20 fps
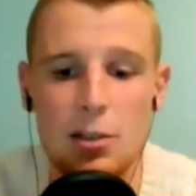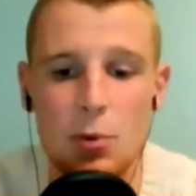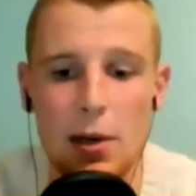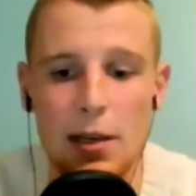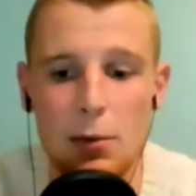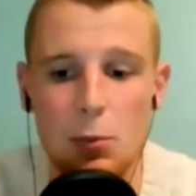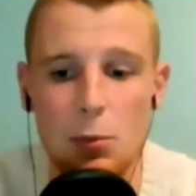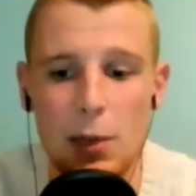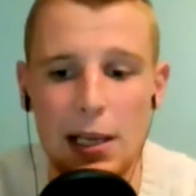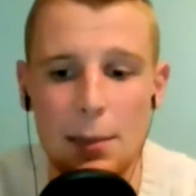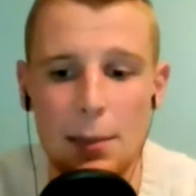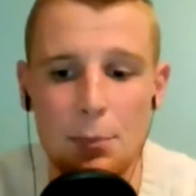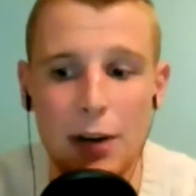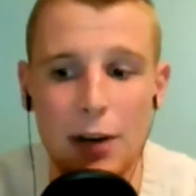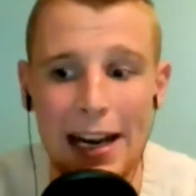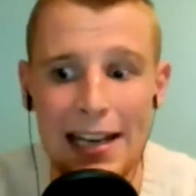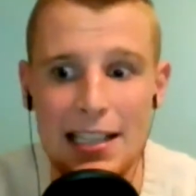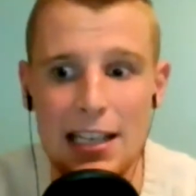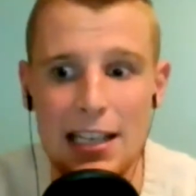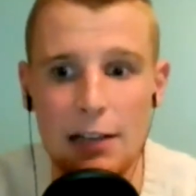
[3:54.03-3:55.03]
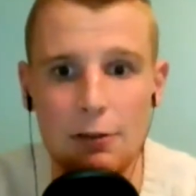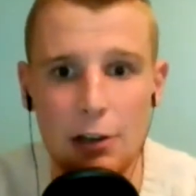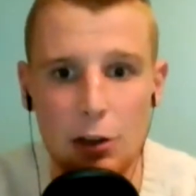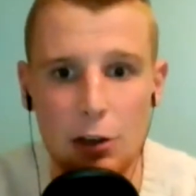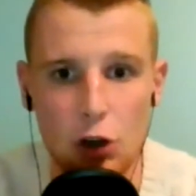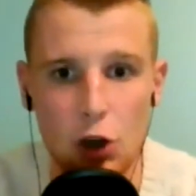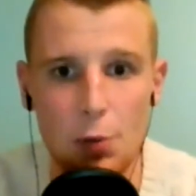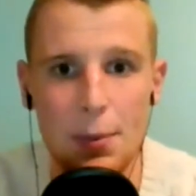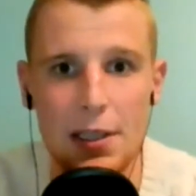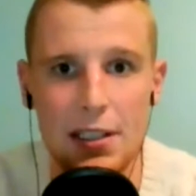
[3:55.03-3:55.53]
where we had praised their
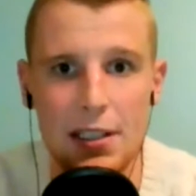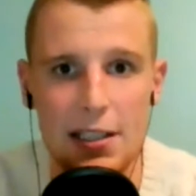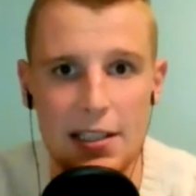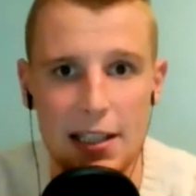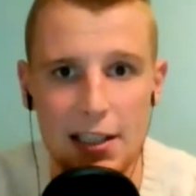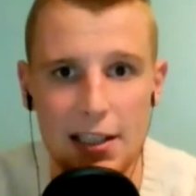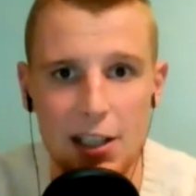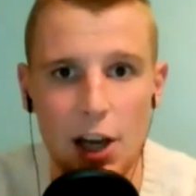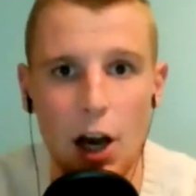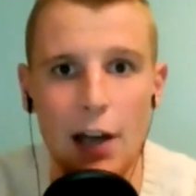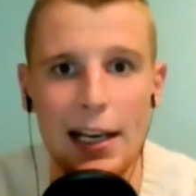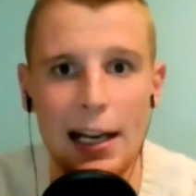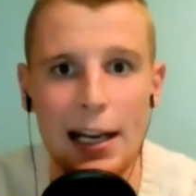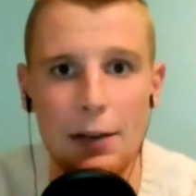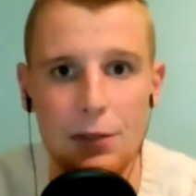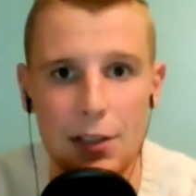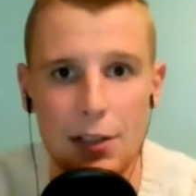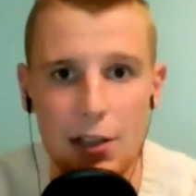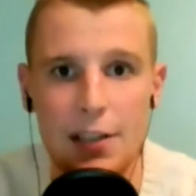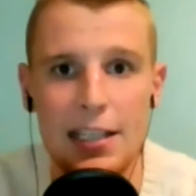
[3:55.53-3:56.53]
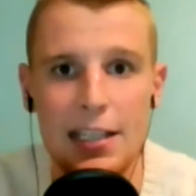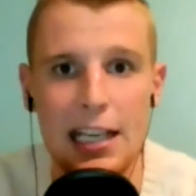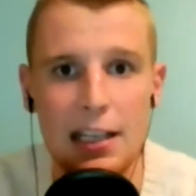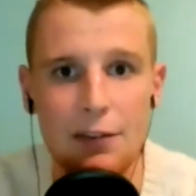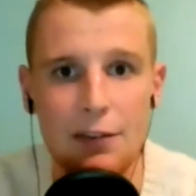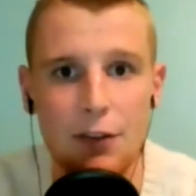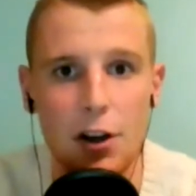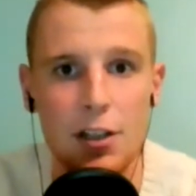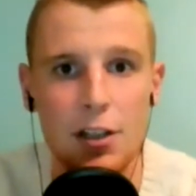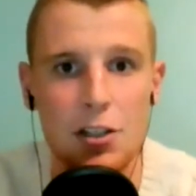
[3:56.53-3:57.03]
recruitment as they'd gone out and they
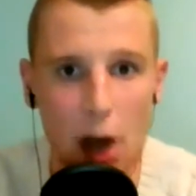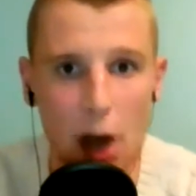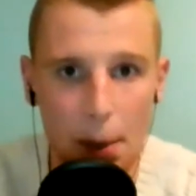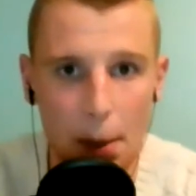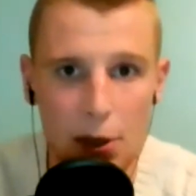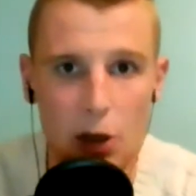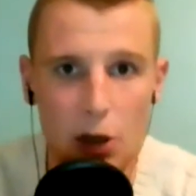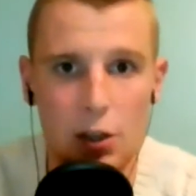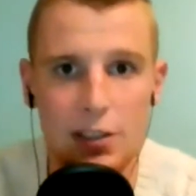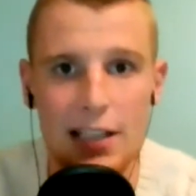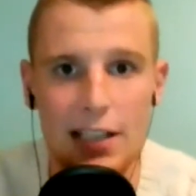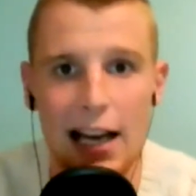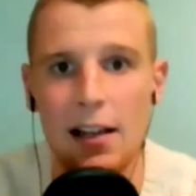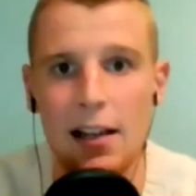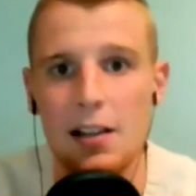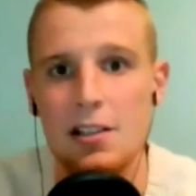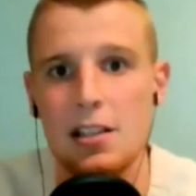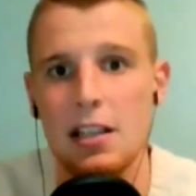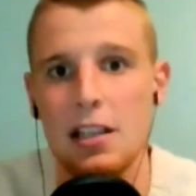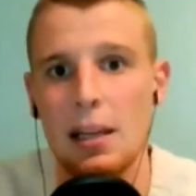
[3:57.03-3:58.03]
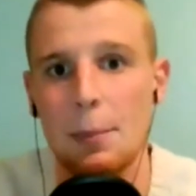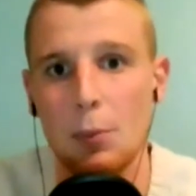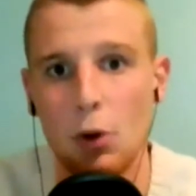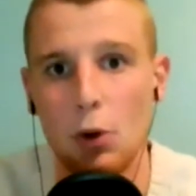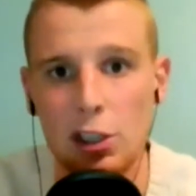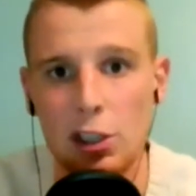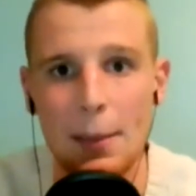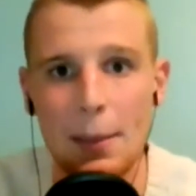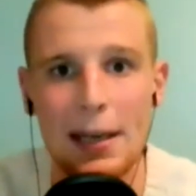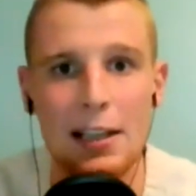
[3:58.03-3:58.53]
identified top young talents and they
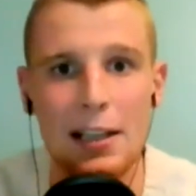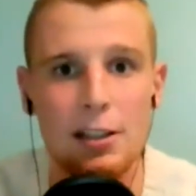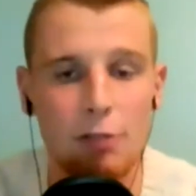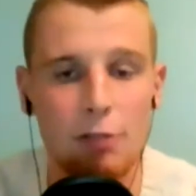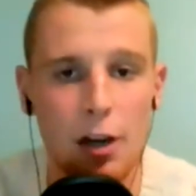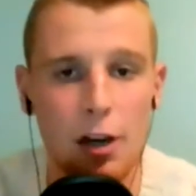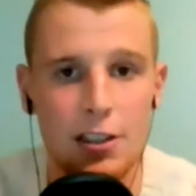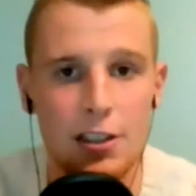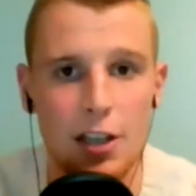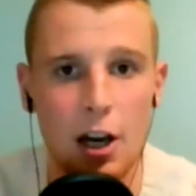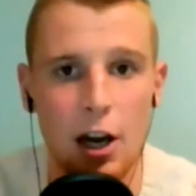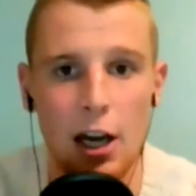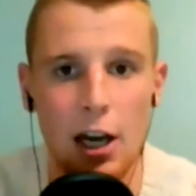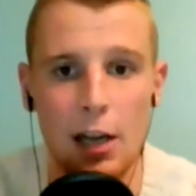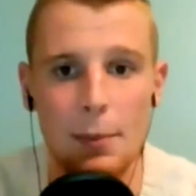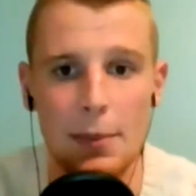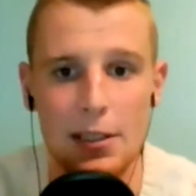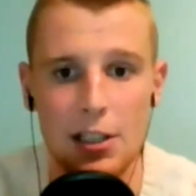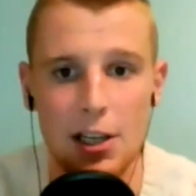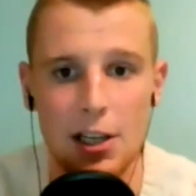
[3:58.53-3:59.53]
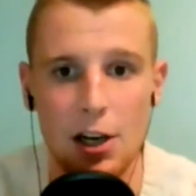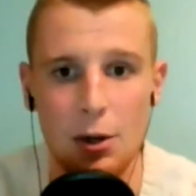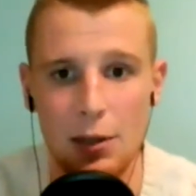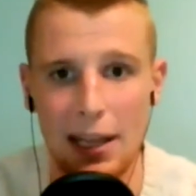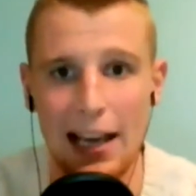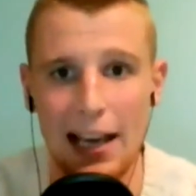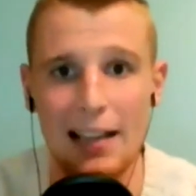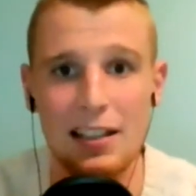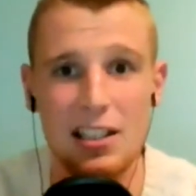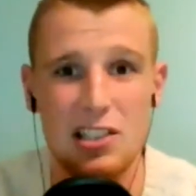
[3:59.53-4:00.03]
brought them in at the right time. And, you know, they
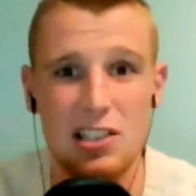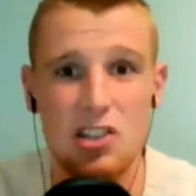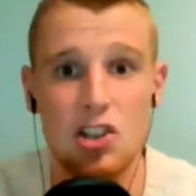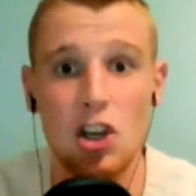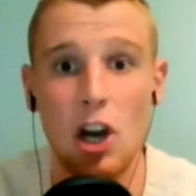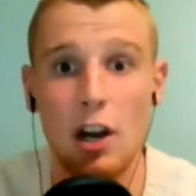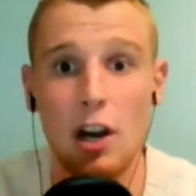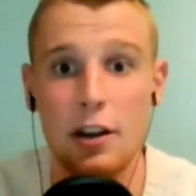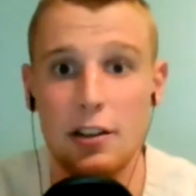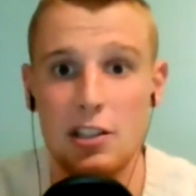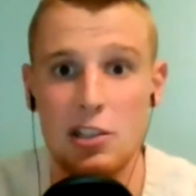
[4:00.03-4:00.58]
had this giant